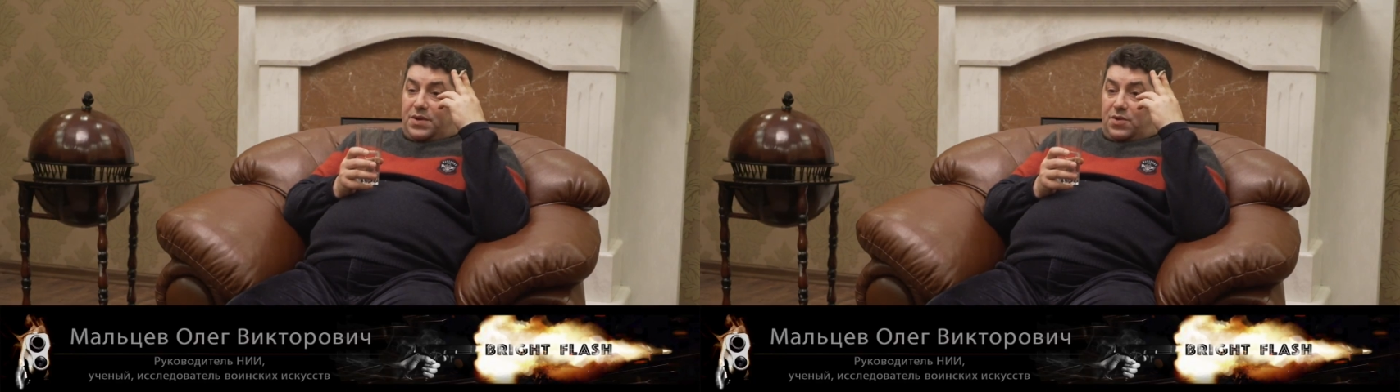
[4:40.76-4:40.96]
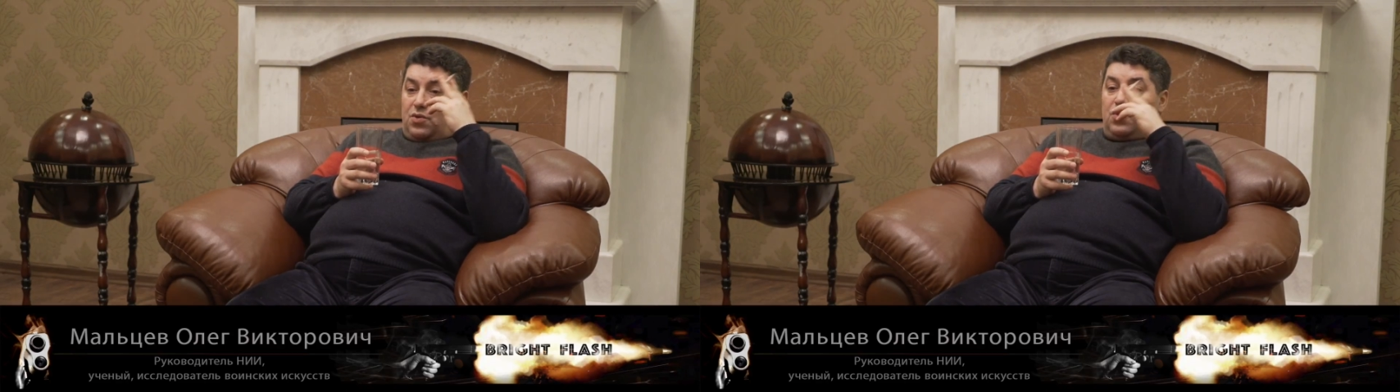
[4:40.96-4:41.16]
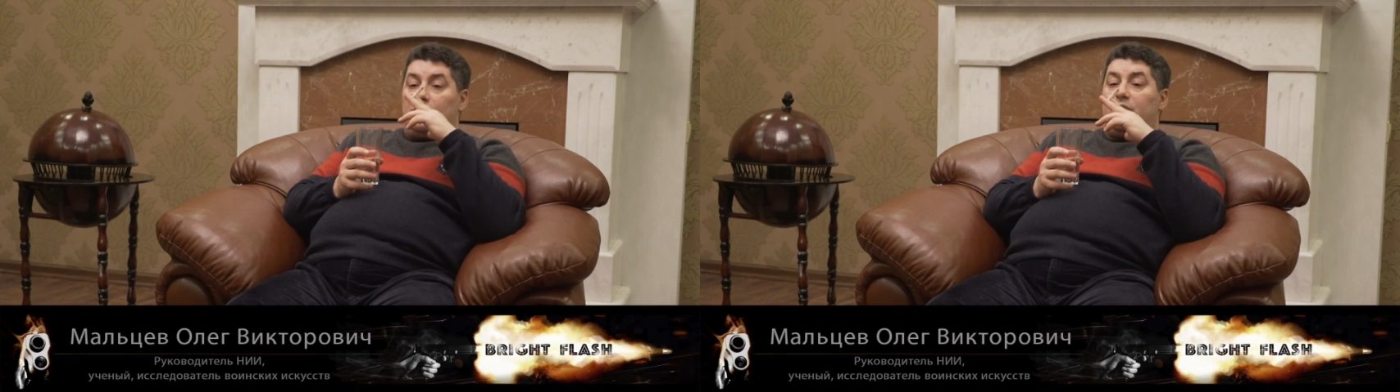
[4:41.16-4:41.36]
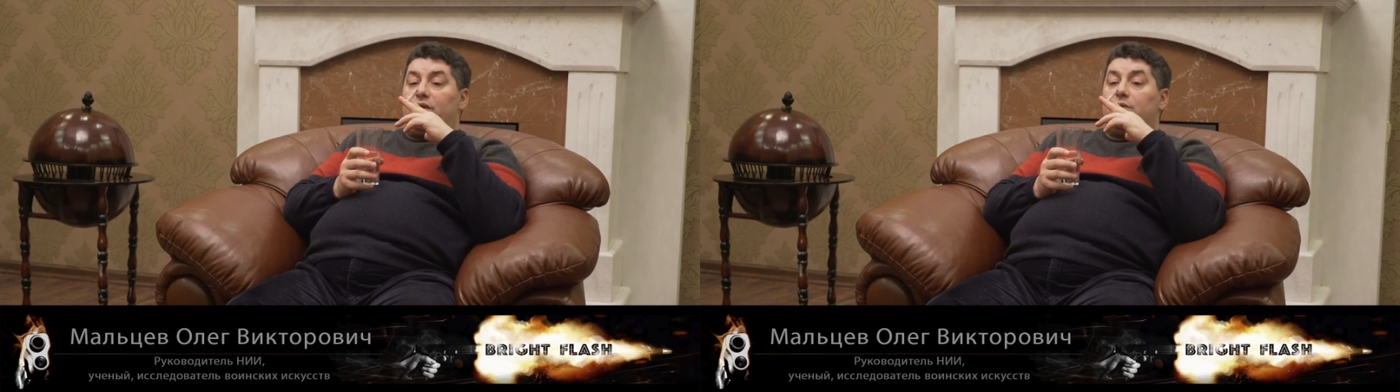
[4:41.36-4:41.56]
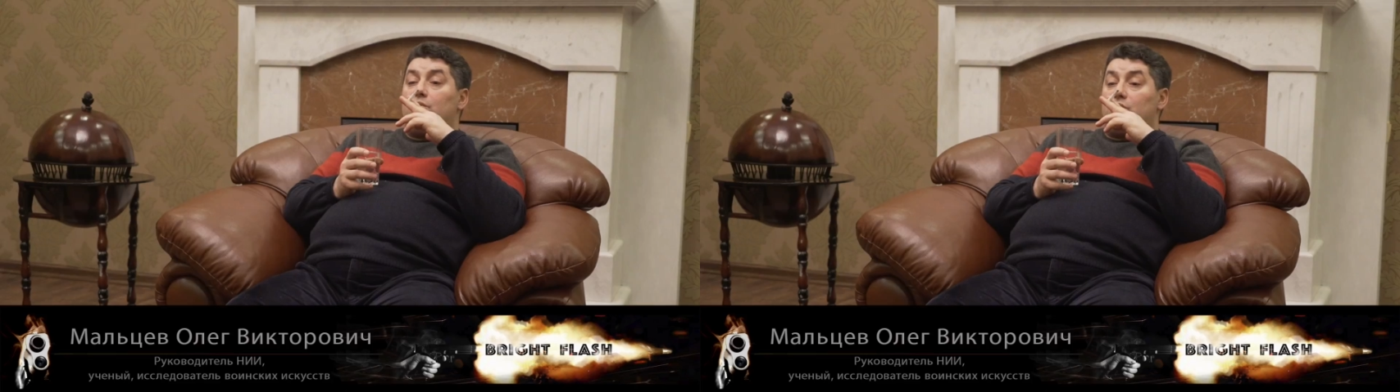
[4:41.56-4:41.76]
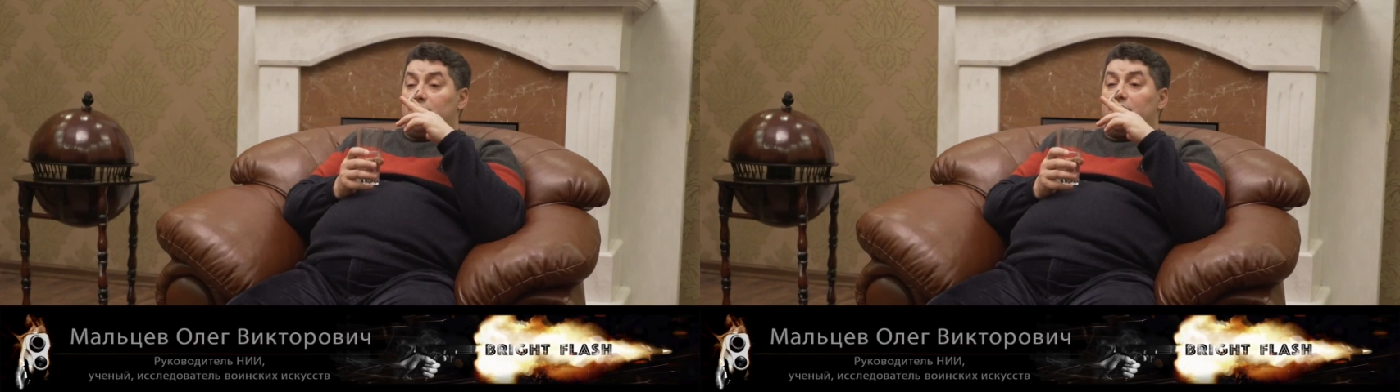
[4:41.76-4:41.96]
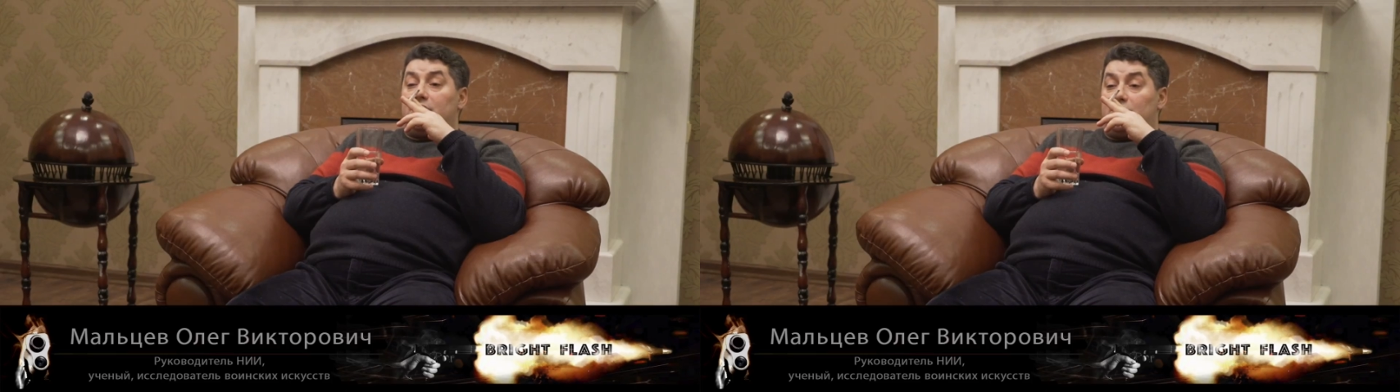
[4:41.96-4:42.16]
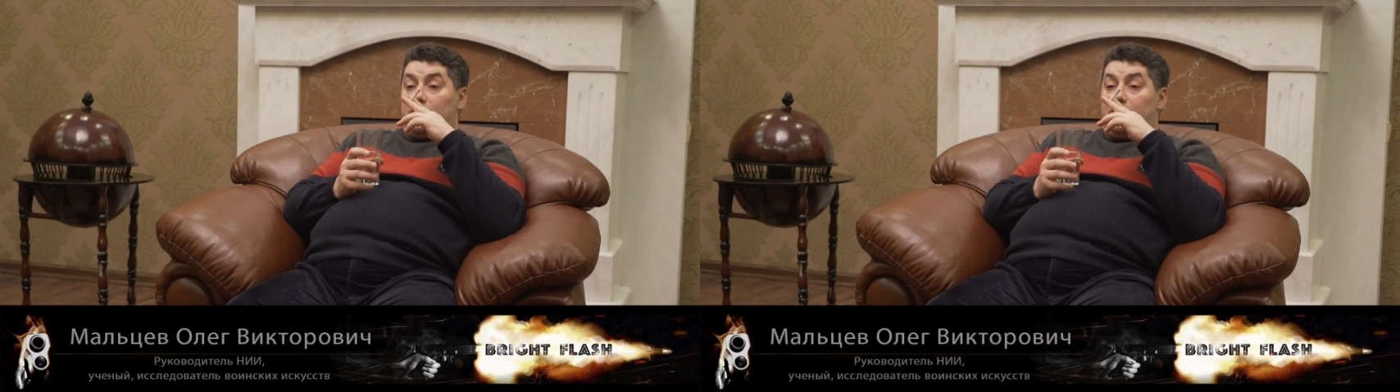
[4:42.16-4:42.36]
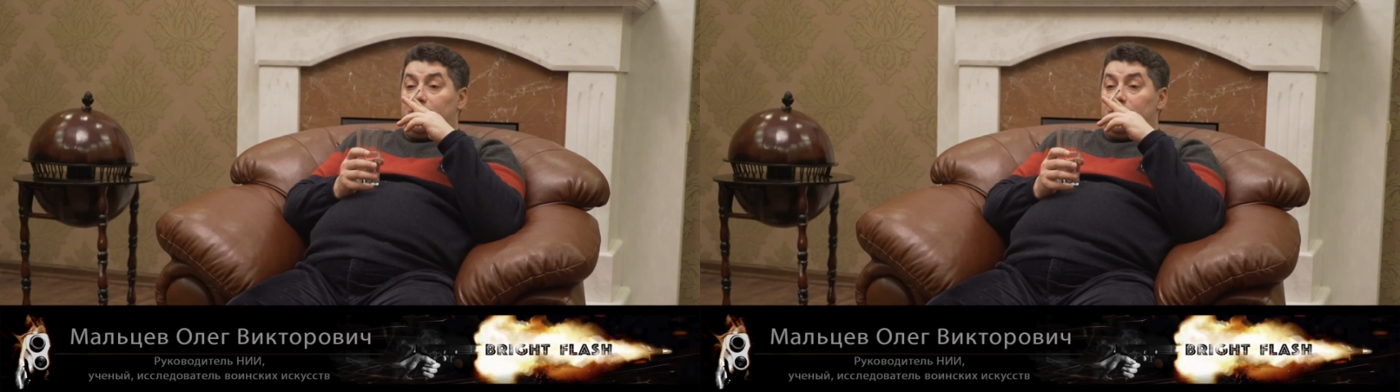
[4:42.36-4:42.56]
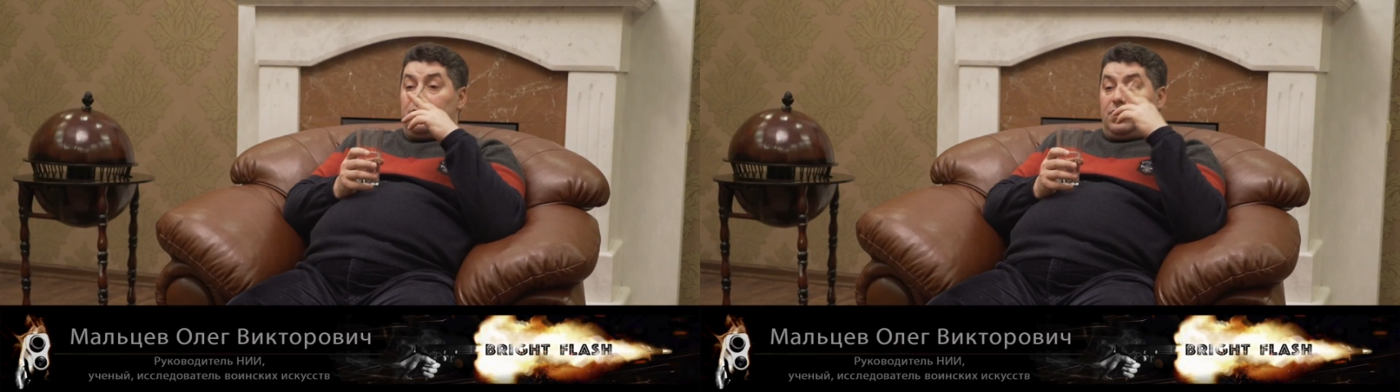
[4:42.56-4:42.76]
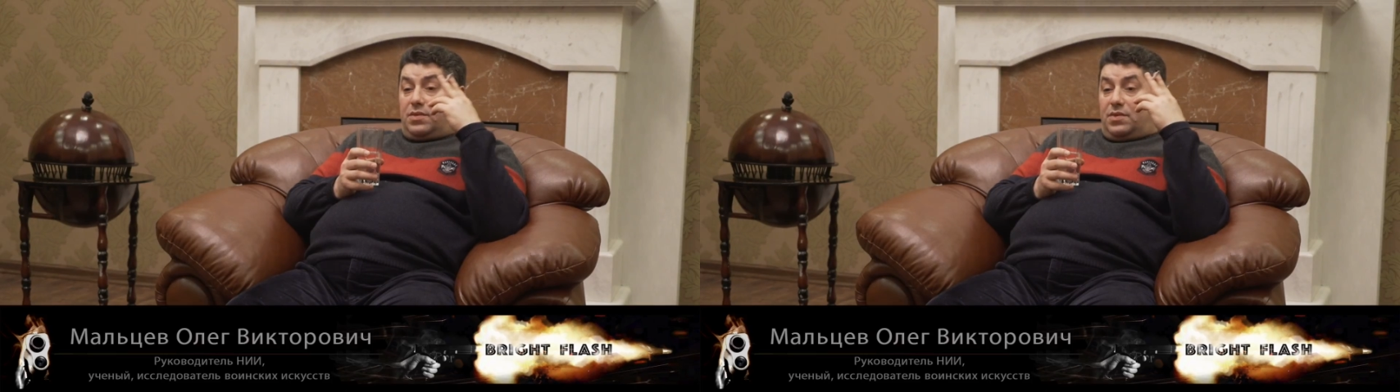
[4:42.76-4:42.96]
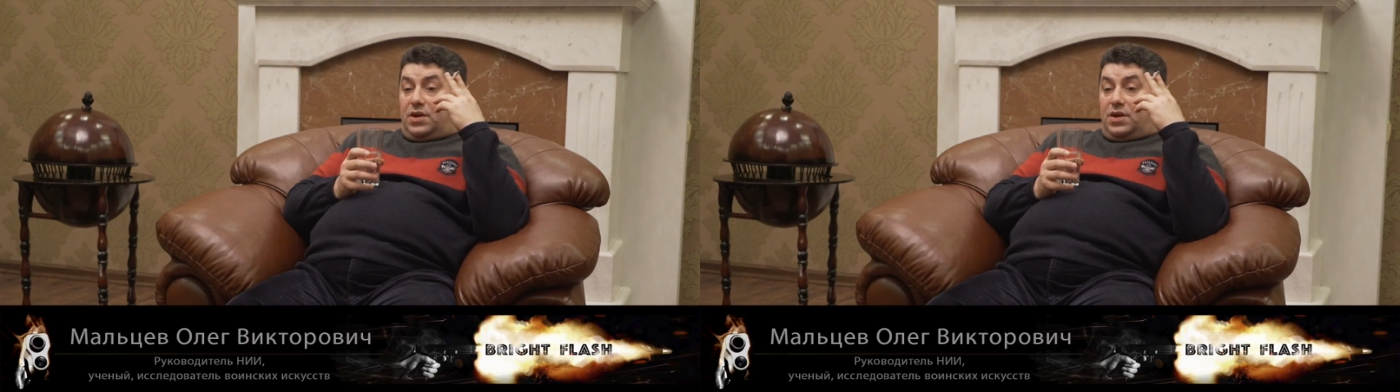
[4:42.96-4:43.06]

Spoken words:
And you know, when you